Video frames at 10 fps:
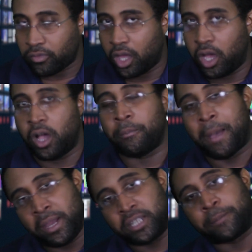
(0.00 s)
I
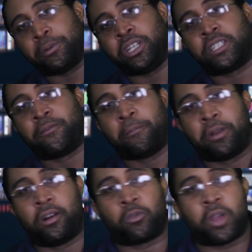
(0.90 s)
made some predictions for
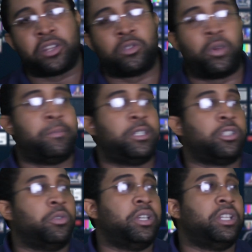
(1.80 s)
Blood on the Crowns. So what I'm gonna
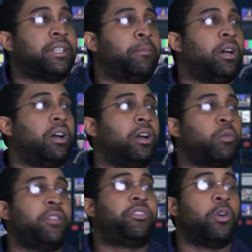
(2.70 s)
do is I'm gonna
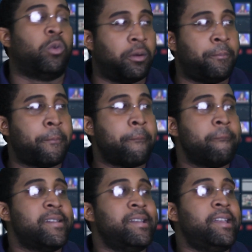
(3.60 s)
run through them
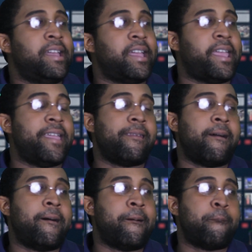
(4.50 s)

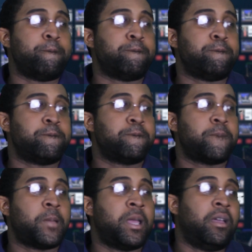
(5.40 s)
and
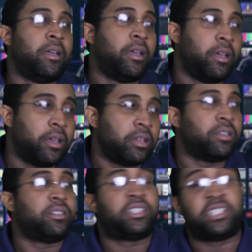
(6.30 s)

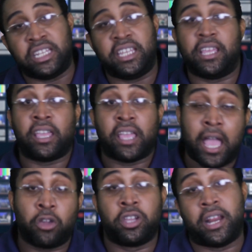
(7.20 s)
see
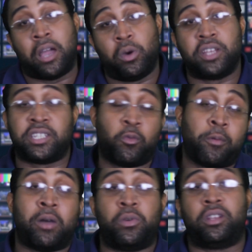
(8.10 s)
how good I was and what
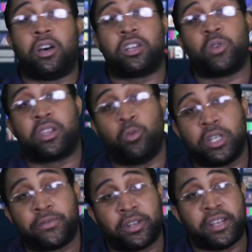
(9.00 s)
my win-loss record
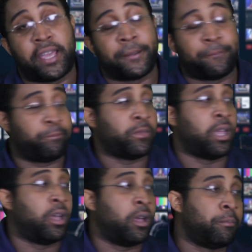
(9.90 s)
was for the night.
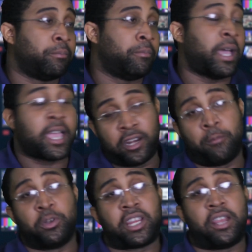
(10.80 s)
I can
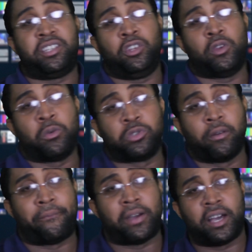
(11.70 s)
almost guarantee you I was
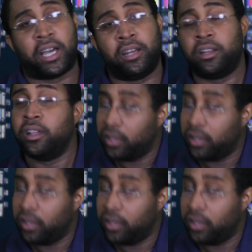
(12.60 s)
over 500.